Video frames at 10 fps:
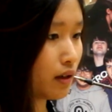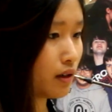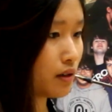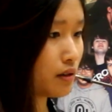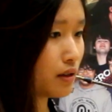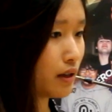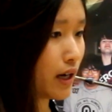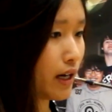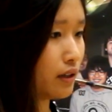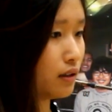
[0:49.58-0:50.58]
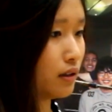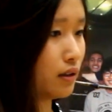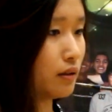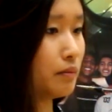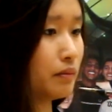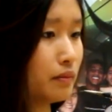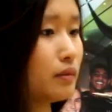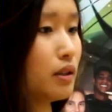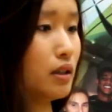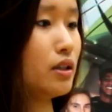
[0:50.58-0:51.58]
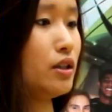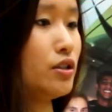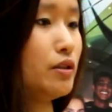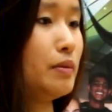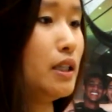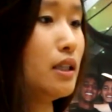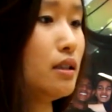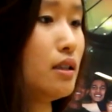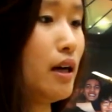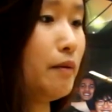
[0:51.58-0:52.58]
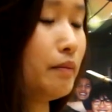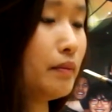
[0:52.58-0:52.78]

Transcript: Other than that, should be the same.